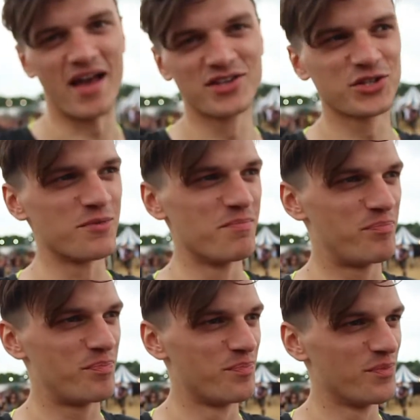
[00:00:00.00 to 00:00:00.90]
metal zone
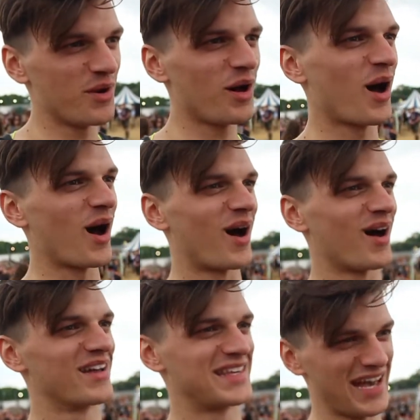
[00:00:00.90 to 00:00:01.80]
patches. Oh, Can you oh,
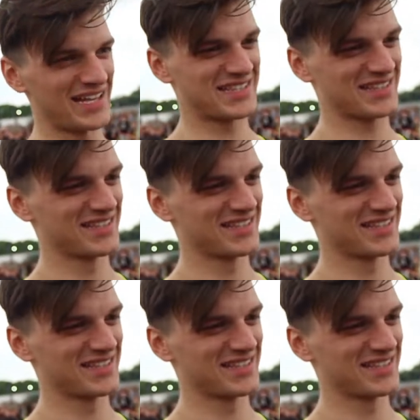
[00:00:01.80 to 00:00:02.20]
actually? That is